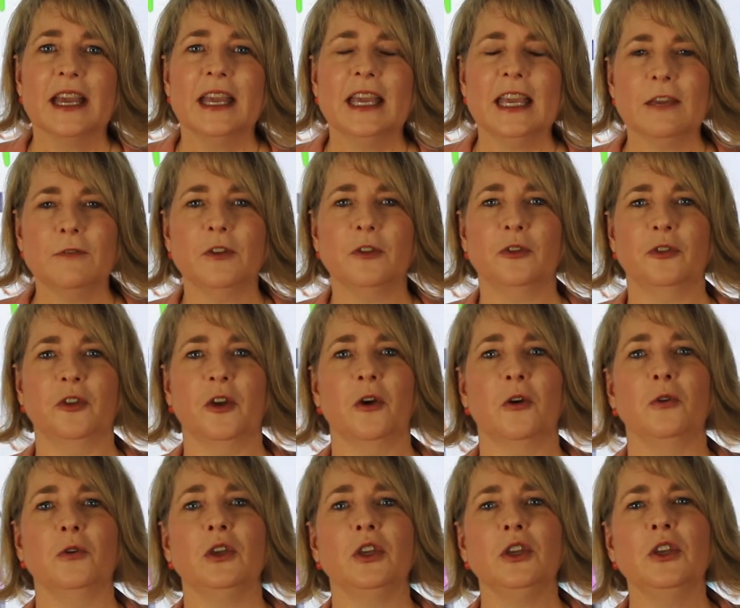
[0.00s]
Even
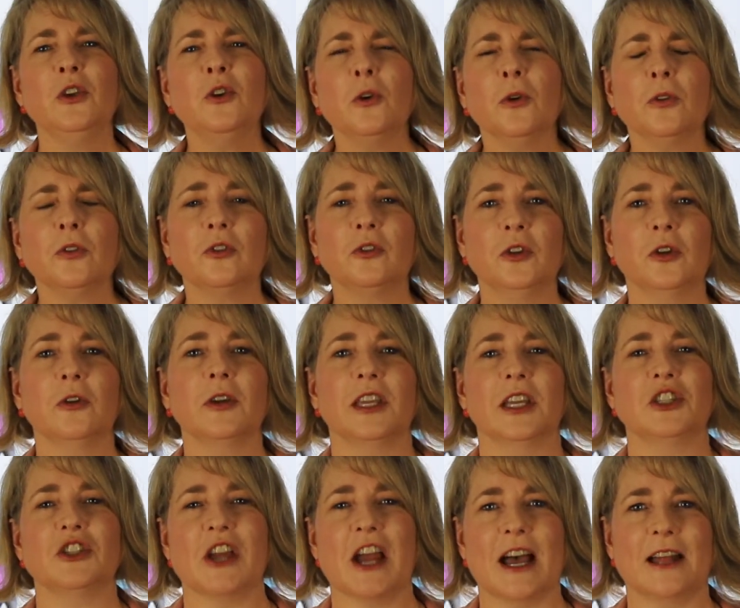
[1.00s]
so, you'll still
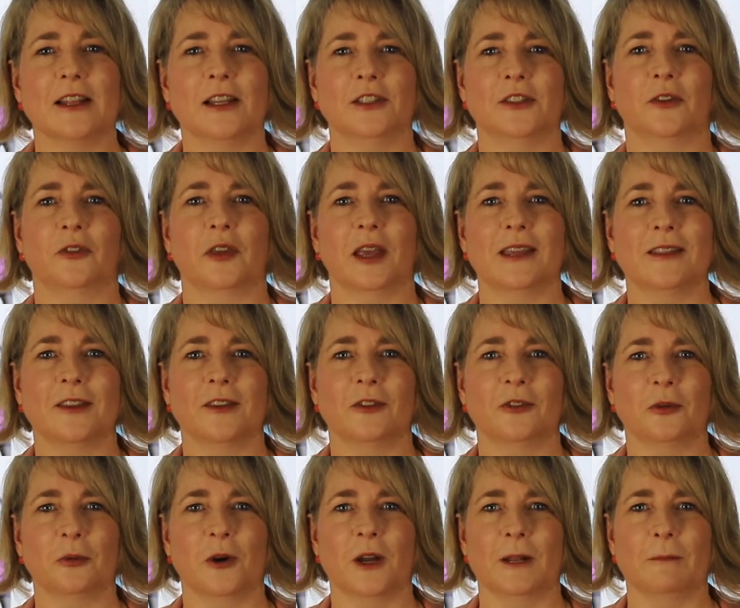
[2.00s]
get challenges like
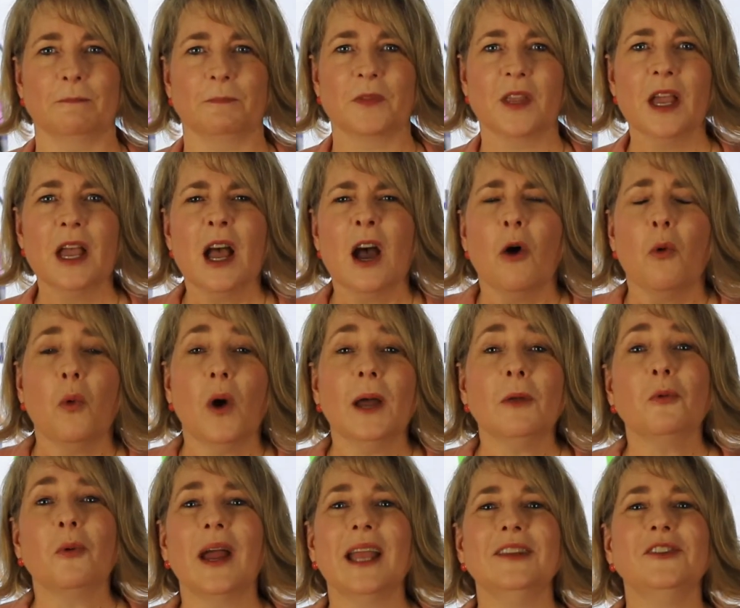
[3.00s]
this one.
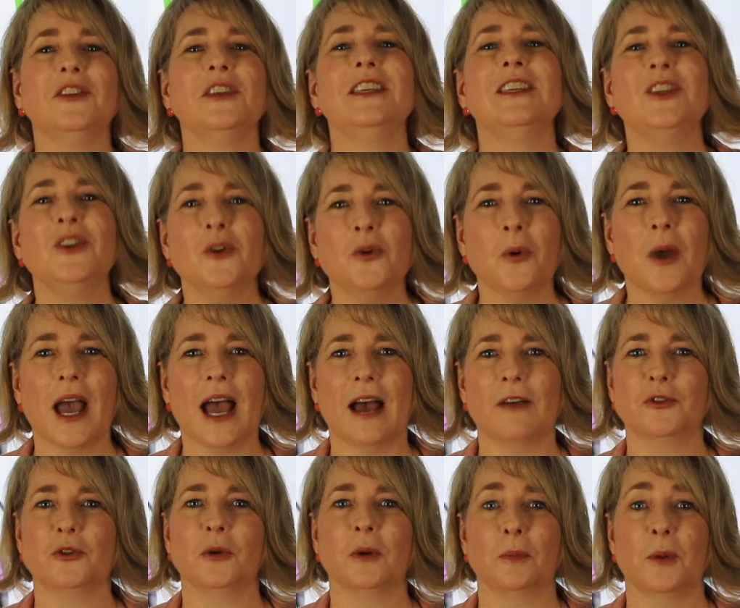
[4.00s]
What right do you
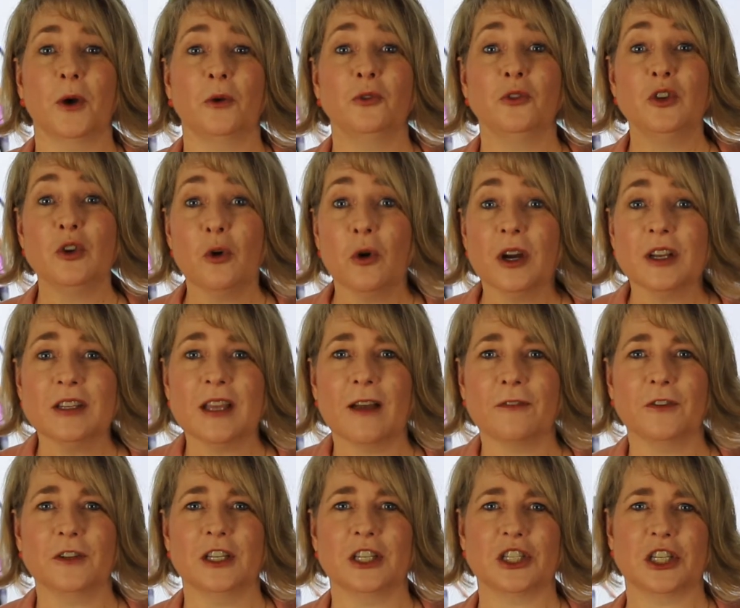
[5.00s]
have to impose your
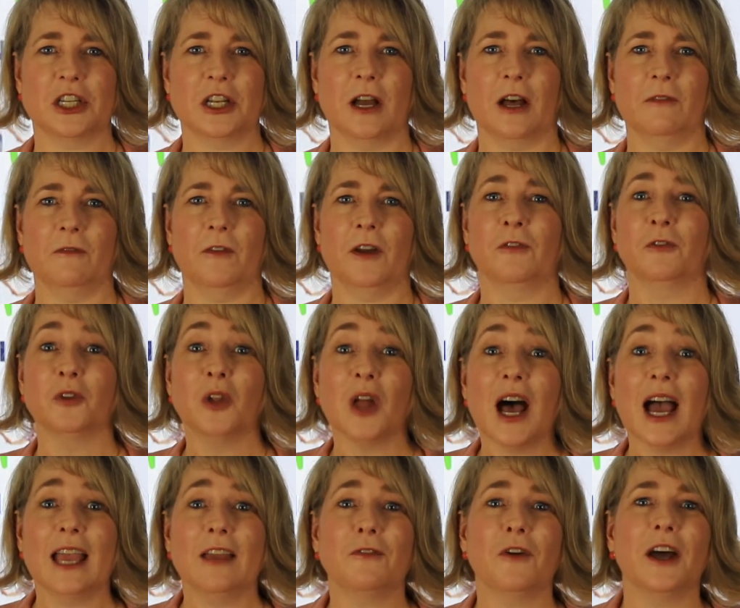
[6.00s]
definition of
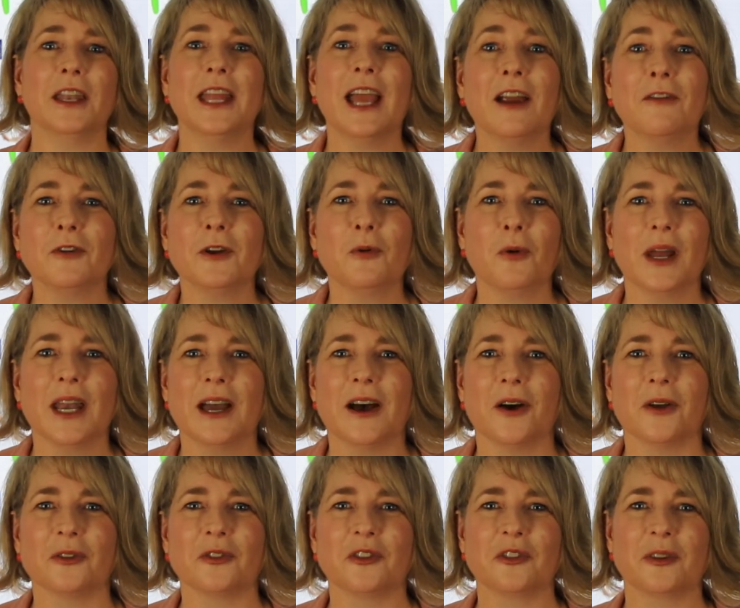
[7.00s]
life on everyone
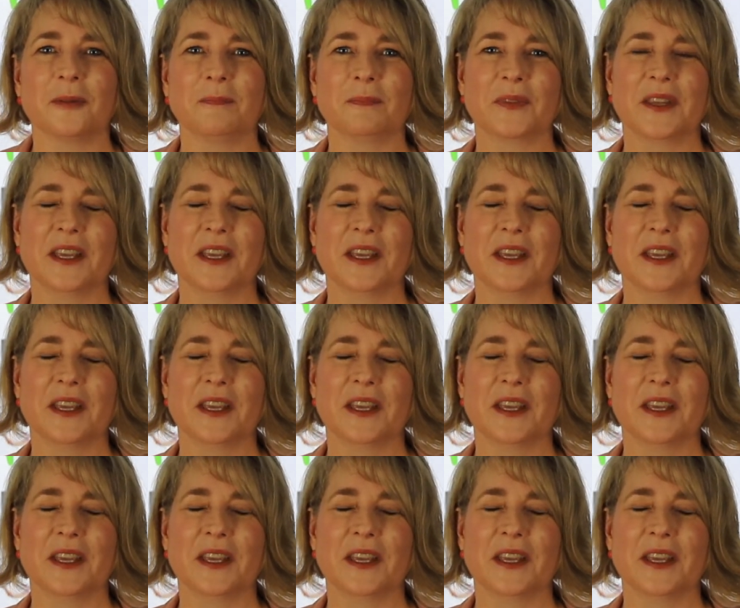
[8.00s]
else?